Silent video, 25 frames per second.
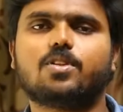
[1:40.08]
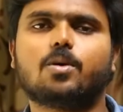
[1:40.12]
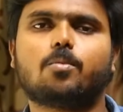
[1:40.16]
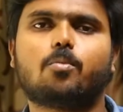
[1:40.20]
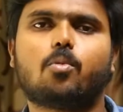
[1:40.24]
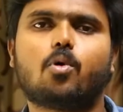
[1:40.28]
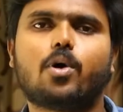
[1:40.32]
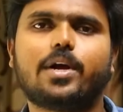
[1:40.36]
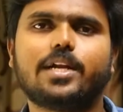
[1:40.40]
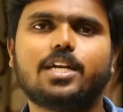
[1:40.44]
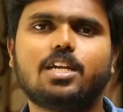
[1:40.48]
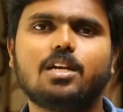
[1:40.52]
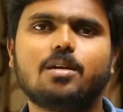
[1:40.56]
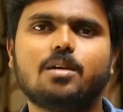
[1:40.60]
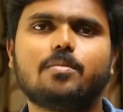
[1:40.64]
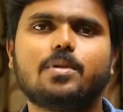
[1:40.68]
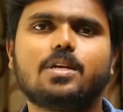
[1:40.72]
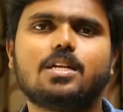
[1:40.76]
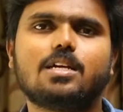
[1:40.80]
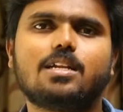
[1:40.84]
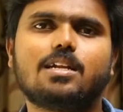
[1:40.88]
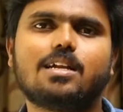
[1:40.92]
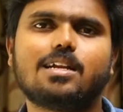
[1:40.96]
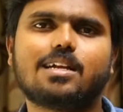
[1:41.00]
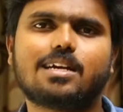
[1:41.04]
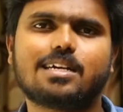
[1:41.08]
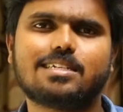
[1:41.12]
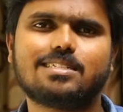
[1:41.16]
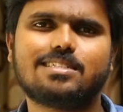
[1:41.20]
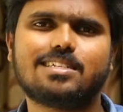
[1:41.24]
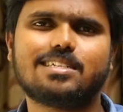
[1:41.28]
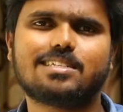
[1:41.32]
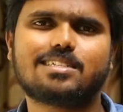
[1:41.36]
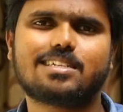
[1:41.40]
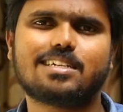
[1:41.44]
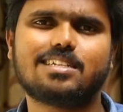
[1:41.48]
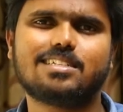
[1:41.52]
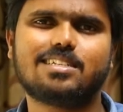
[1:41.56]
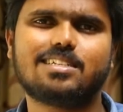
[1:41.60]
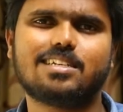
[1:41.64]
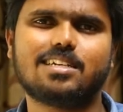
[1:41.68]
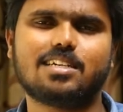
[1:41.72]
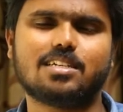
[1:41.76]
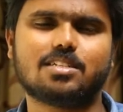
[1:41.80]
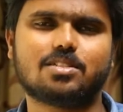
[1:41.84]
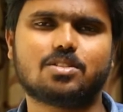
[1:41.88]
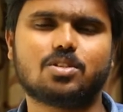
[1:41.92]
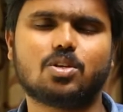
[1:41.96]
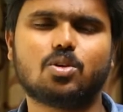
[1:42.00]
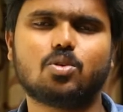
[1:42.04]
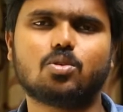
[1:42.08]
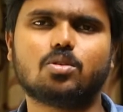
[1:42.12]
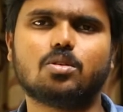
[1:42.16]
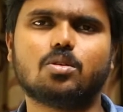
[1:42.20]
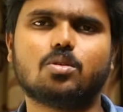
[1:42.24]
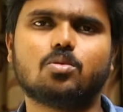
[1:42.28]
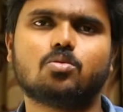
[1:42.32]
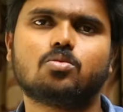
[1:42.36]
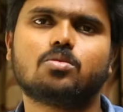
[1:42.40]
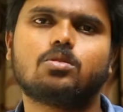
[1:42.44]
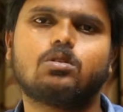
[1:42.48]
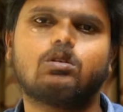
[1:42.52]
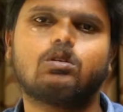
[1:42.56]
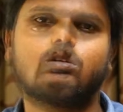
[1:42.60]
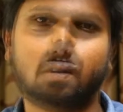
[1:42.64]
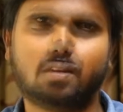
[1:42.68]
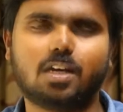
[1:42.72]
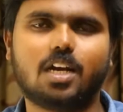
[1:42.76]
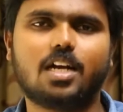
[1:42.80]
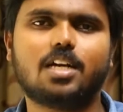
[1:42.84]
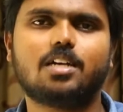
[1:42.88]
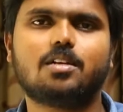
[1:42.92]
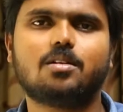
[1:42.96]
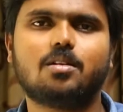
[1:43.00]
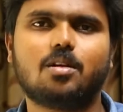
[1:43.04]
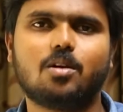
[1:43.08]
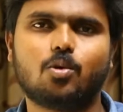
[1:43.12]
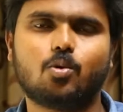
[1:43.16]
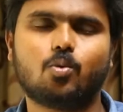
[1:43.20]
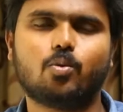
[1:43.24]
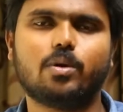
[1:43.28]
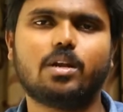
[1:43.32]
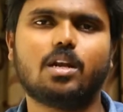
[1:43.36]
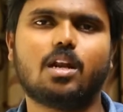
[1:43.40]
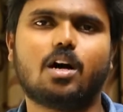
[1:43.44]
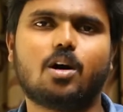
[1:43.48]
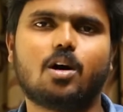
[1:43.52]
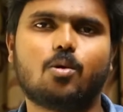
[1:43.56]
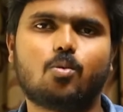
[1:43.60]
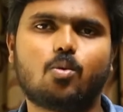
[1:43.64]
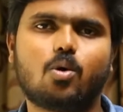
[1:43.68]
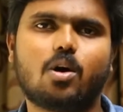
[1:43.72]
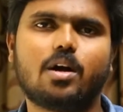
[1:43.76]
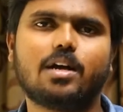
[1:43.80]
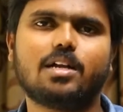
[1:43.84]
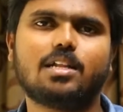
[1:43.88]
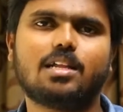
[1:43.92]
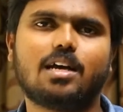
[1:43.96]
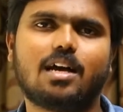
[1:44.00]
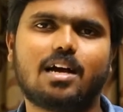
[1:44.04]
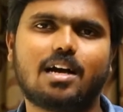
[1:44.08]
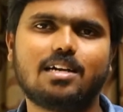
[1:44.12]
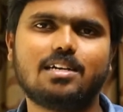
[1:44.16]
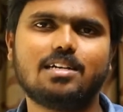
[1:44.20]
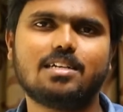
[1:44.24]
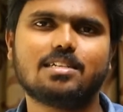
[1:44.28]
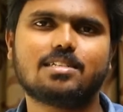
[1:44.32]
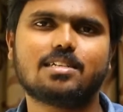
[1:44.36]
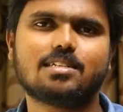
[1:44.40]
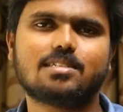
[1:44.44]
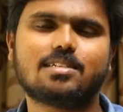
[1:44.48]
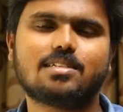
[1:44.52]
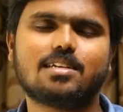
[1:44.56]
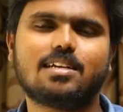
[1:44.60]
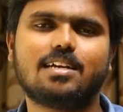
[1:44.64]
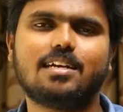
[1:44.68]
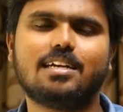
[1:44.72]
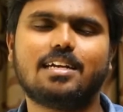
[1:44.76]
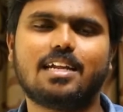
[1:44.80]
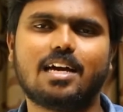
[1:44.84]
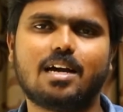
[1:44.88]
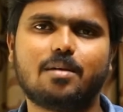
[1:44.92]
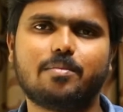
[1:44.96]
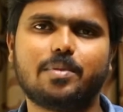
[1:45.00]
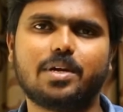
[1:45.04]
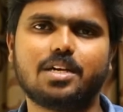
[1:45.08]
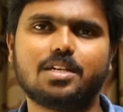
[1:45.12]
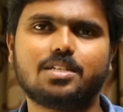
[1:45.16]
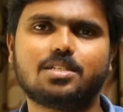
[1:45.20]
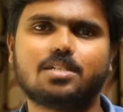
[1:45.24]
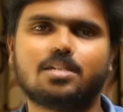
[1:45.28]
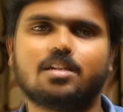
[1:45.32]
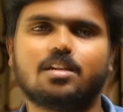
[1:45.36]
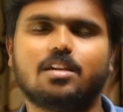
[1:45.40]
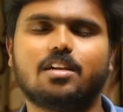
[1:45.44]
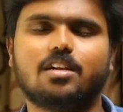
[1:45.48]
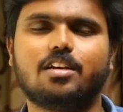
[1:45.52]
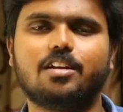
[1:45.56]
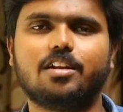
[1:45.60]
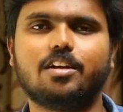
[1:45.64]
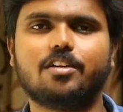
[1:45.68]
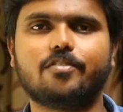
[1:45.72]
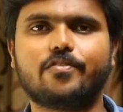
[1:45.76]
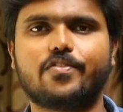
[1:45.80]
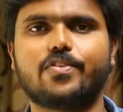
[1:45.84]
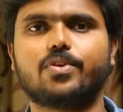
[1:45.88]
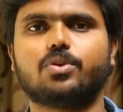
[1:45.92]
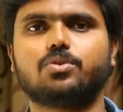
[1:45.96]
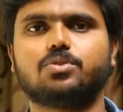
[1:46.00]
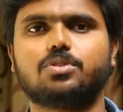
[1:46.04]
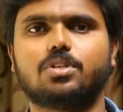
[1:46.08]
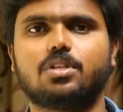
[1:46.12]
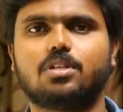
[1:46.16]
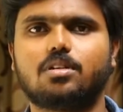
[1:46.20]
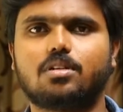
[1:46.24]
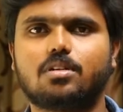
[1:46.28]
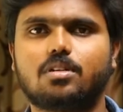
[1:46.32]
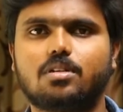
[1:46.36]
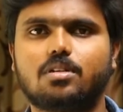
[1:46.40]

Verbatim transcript: the pointing material consistency is so good, that will avoid the unnecessary damage in near future.